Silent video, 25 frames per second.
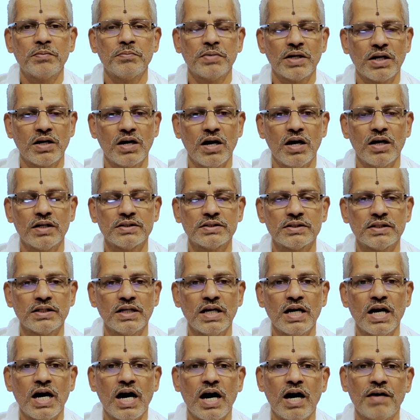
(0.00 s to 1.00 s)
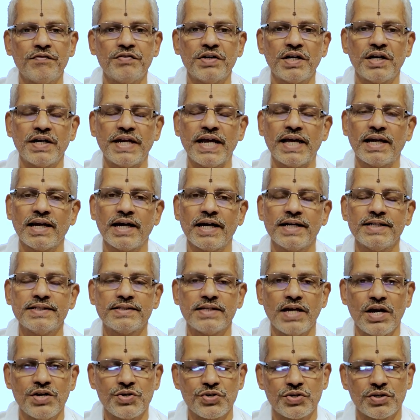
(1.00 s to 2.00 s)
because our
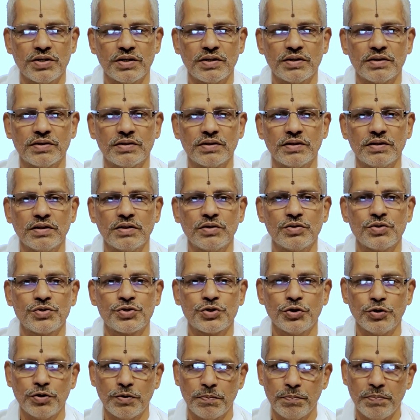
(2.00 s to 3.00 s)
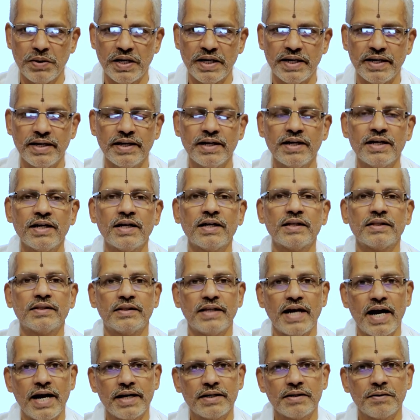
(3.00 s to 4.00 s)
realization should be
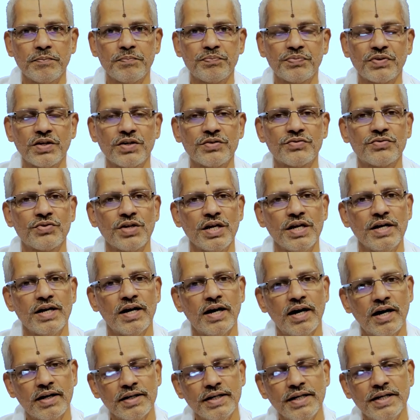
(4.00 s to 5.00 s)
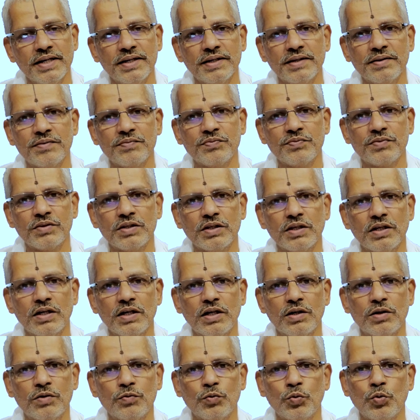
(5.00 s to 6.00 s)
that Sri Hari,
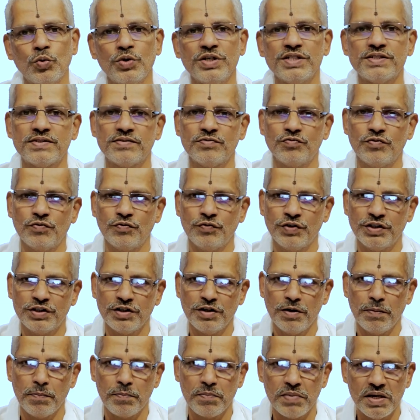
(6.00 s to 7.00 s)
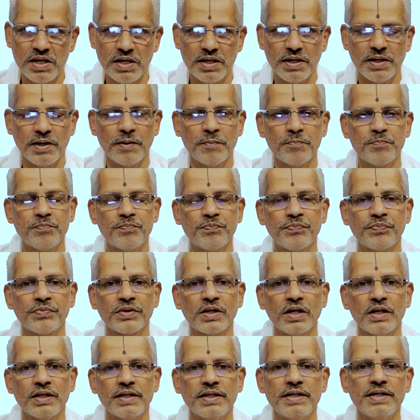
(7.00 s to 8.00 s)
who is within me,
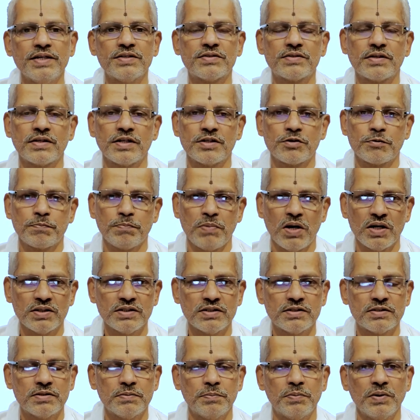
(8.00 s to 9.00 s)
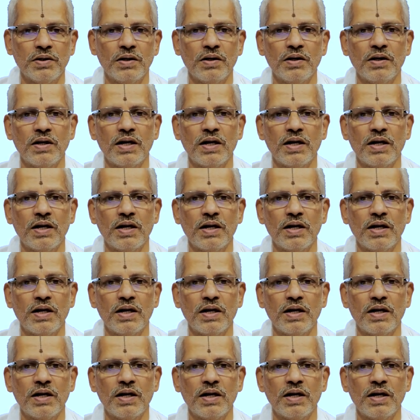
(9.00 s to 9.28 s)
is responsible